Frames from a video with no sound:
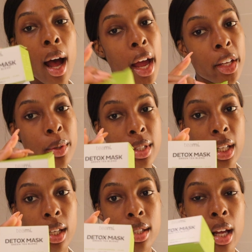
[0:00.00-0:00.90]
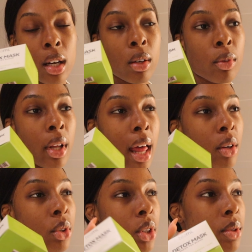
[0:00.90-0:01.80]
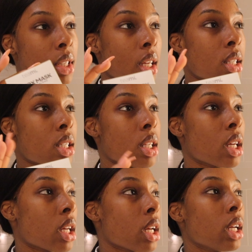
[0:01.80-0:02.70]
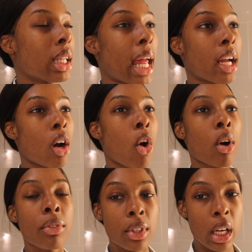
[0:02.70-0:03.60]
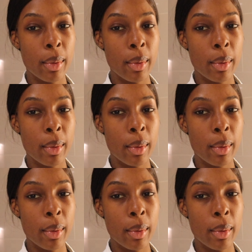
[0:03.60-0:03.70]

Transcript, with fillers: I use these. I don't remember. I don't use this like often.